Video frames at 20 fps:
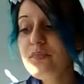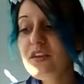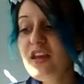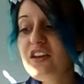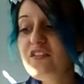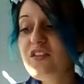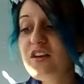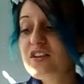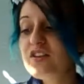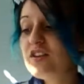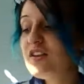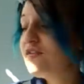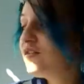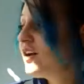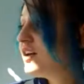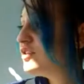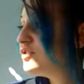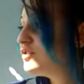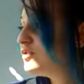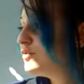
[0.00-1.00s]
if
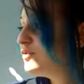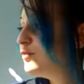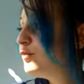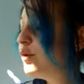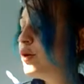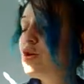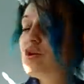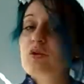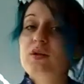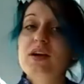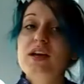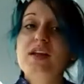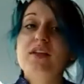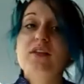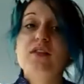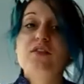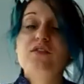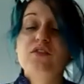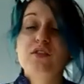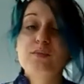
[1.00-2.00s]
I do borrow it
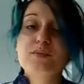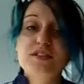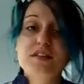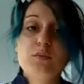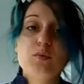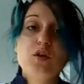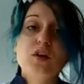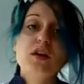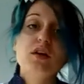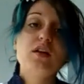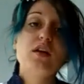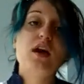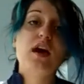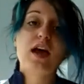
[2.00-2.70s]
from someone,